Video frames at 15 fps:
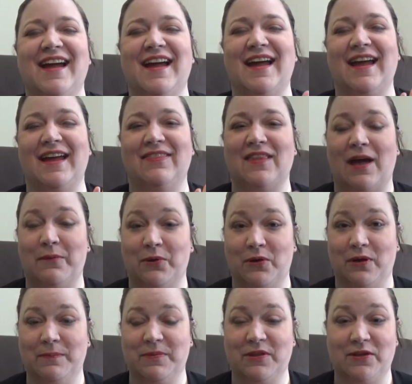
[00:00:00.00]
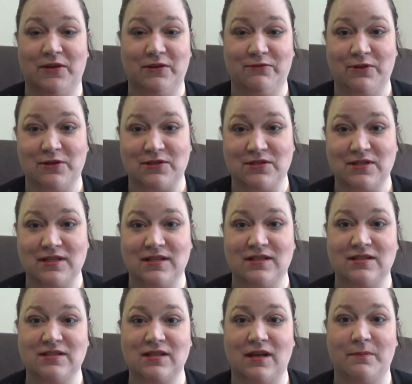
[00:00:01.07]
And that will go up the 31st.
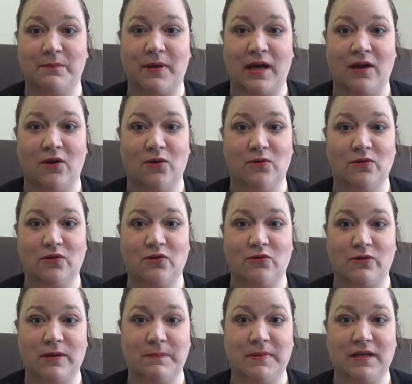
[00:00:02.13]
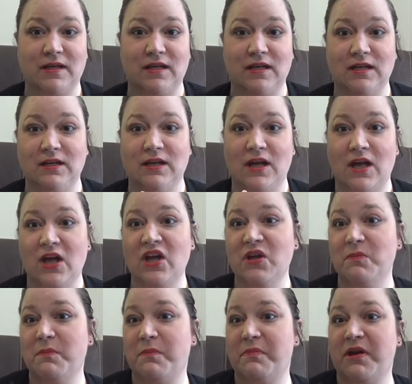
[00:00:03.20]
It's about creepy,
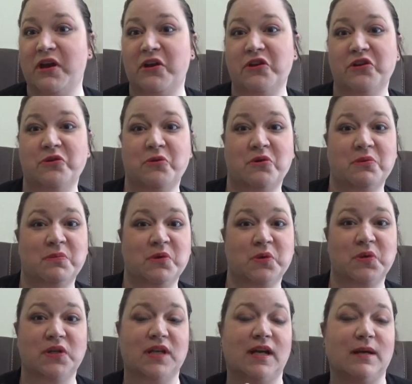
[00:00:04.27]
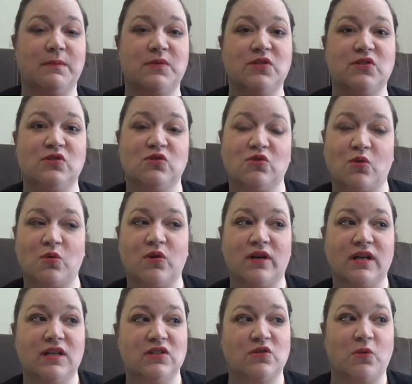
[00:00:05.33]
paranormal type
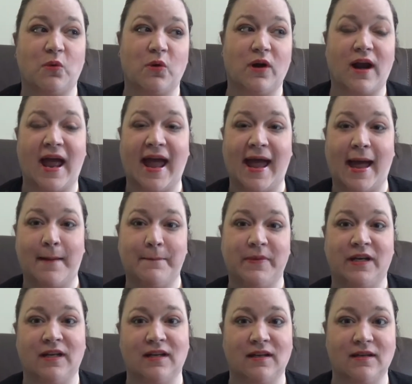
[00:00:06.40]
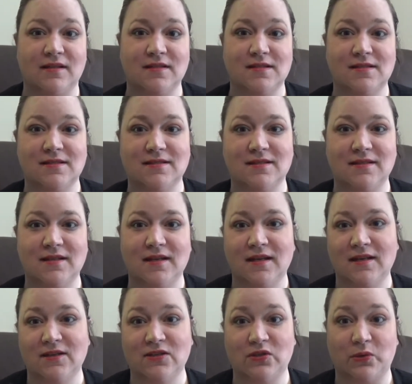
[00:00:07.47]
stories or happenings.
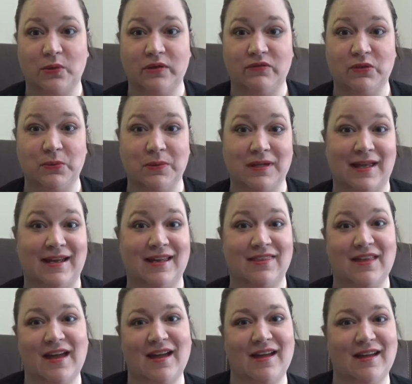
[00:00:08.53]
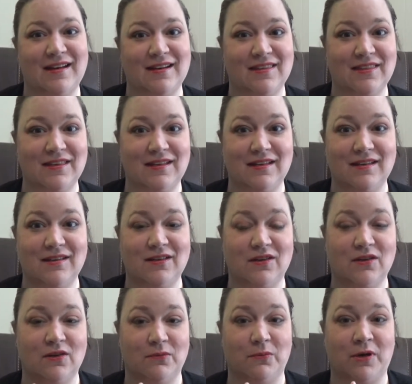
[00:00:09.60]
So if you like that kind of thing,
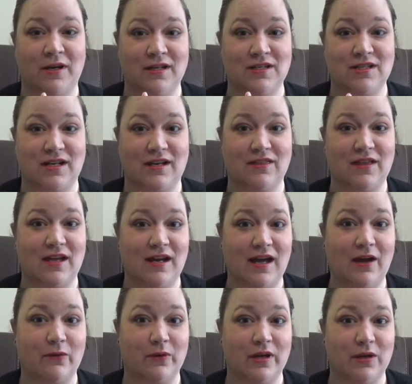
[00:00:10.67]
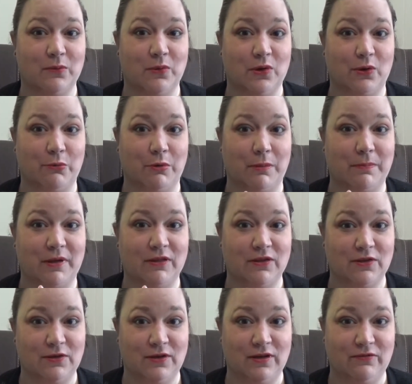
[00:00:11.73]
you'll want to check that out. It will go up on the
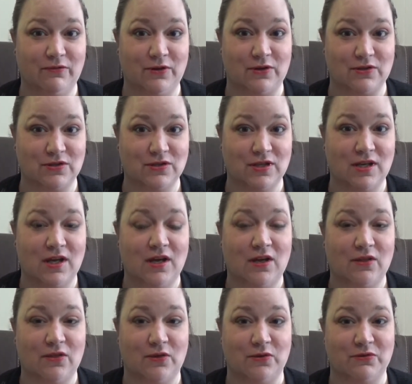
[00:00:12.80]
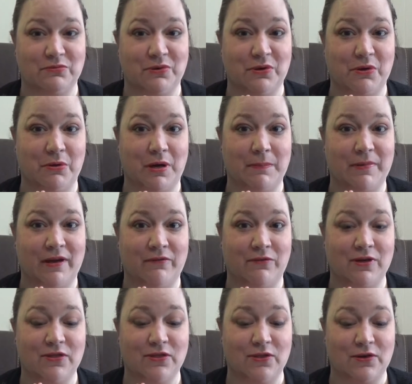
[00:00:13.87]
31st. Those will go up
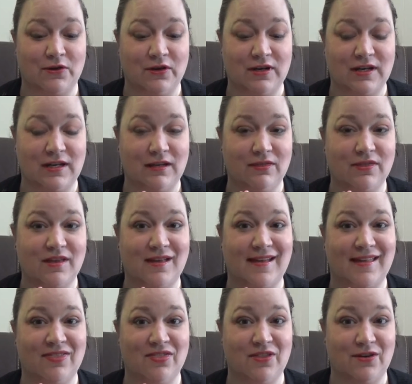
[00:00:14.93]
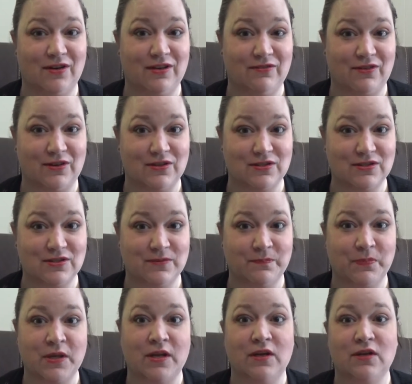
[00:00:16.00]
every 13th and 31st.
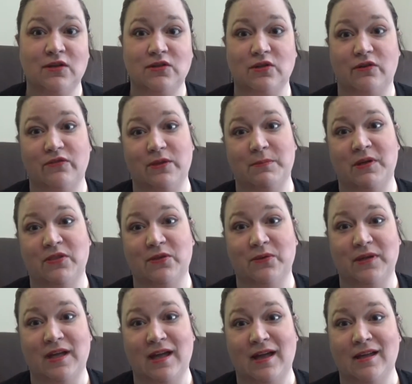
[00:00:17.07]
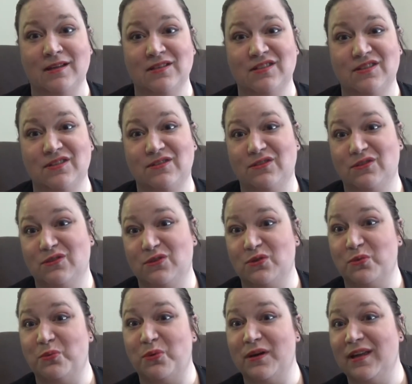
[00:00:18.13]
So if the month only has
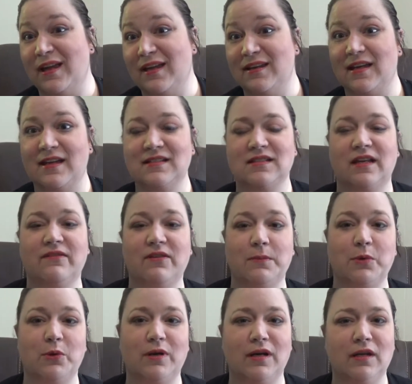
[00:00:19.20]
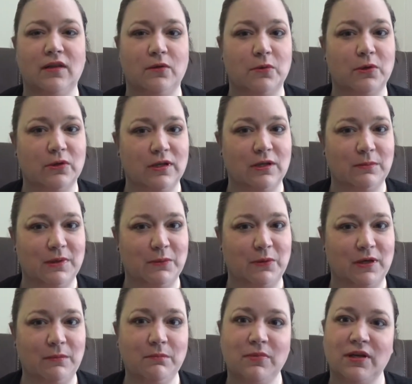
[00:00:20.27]
28 days like February, there will only be
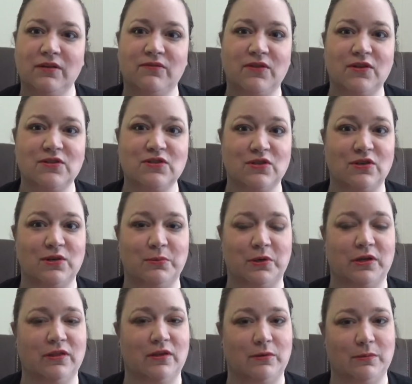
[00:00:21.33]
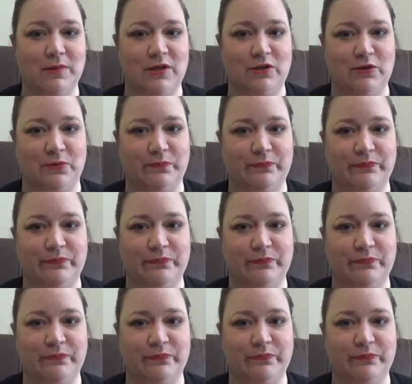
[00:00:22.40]
one, but if there's 31, there will be two.